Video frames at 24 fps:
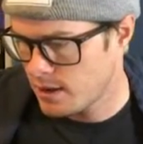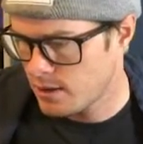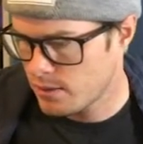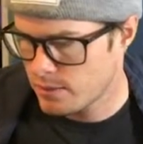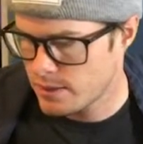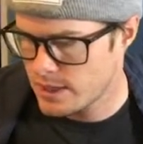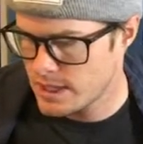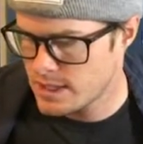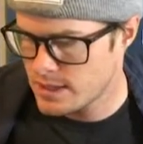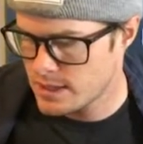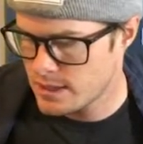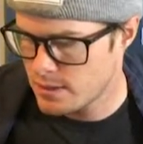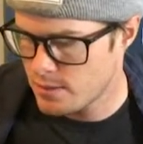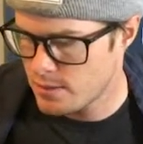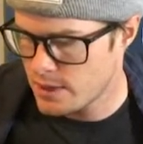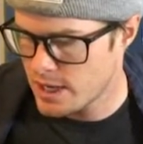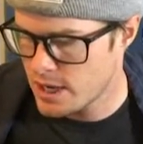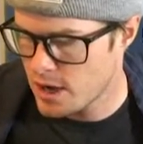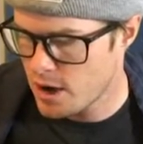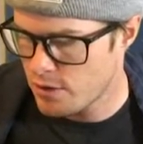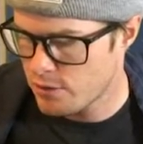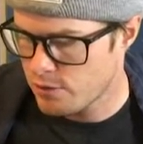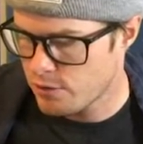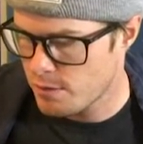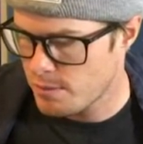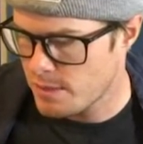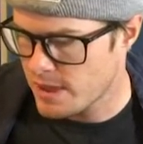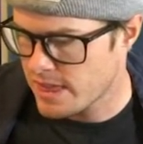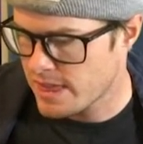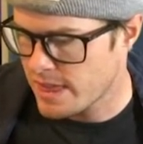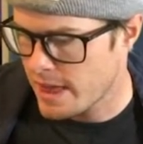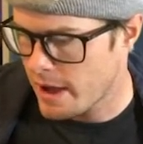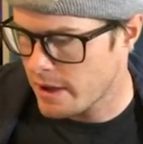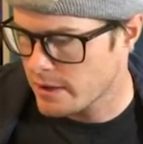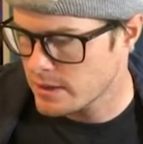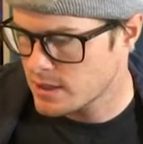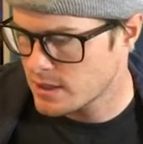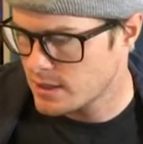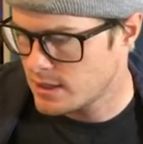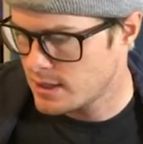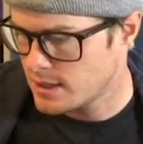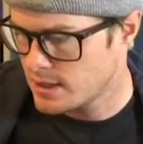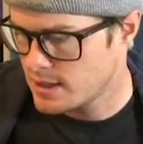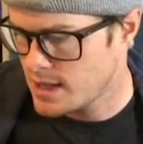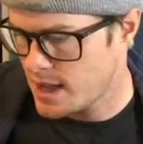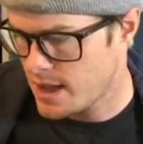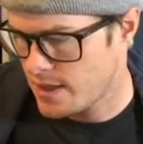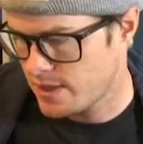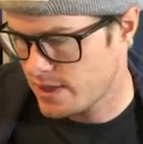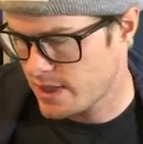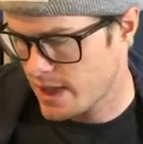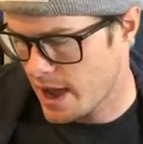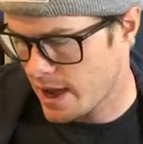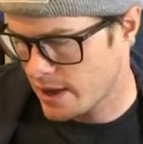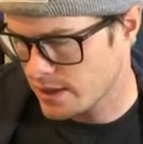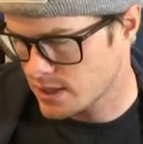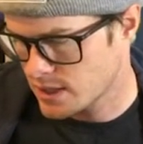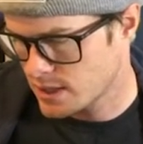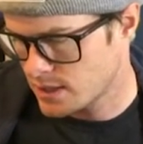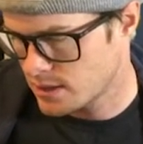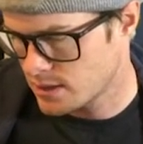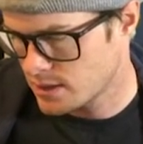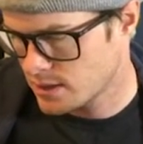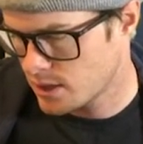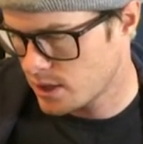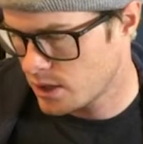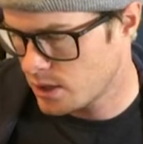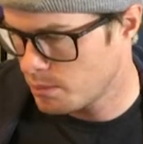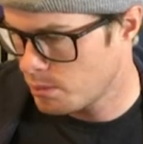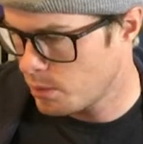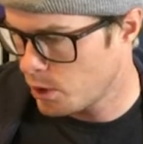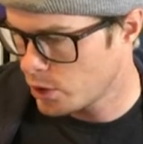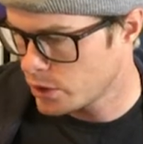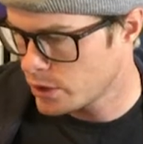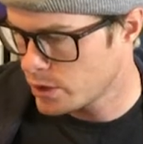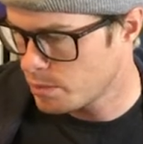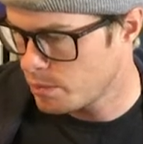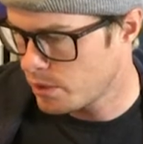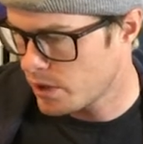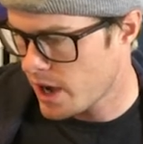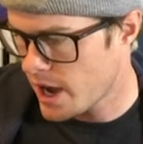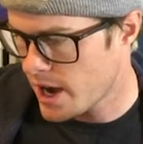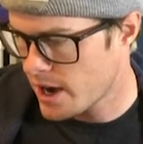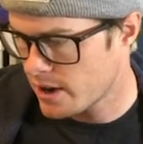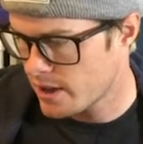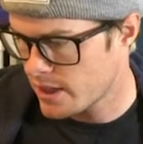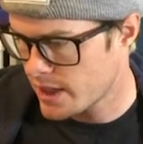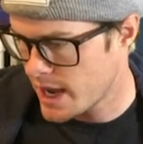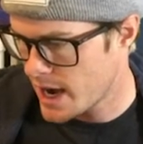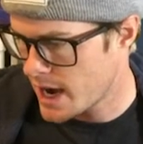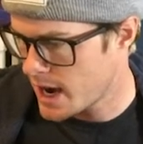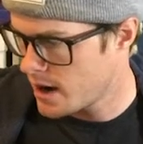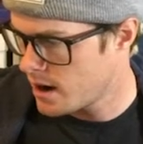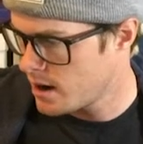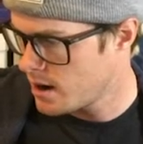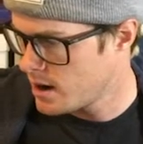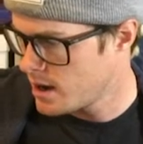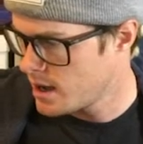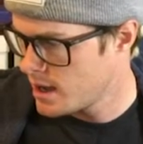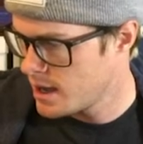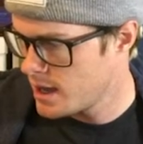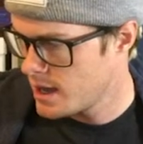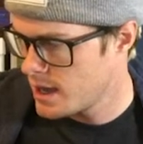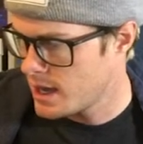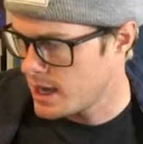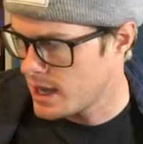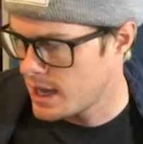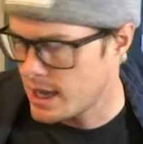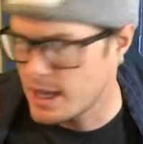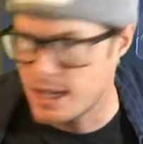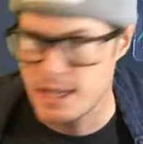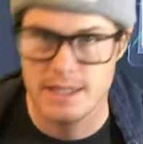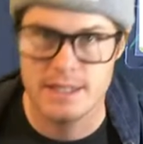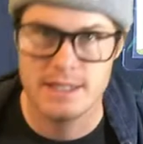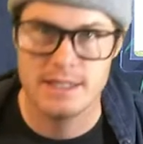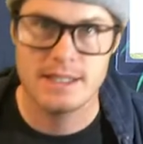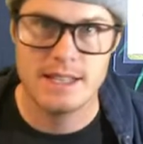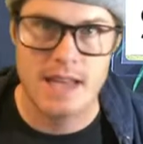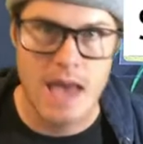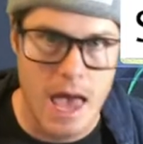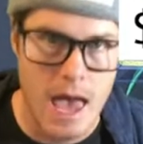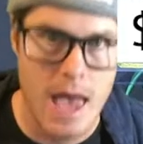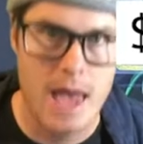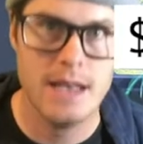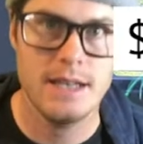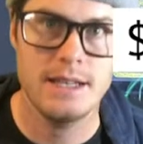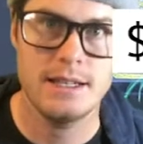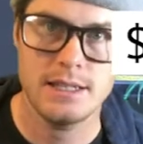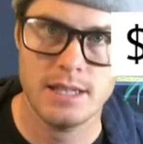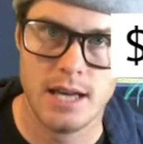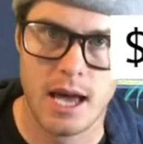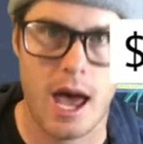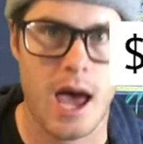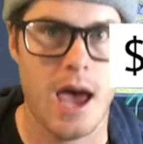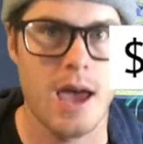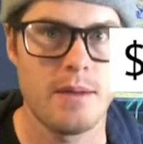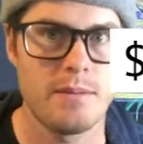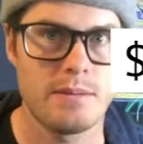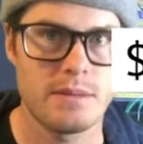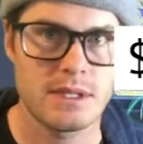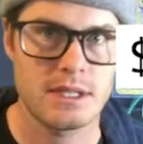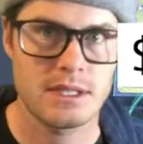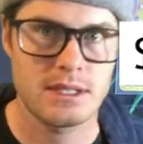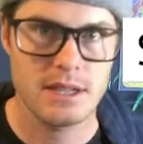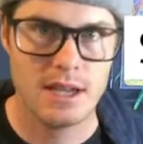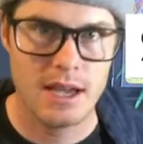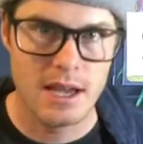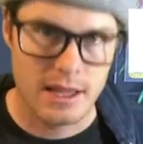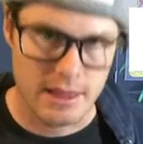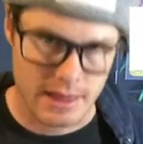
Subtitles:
We see we go from 1,000 to 10,000. So the multiplier there is 10 times.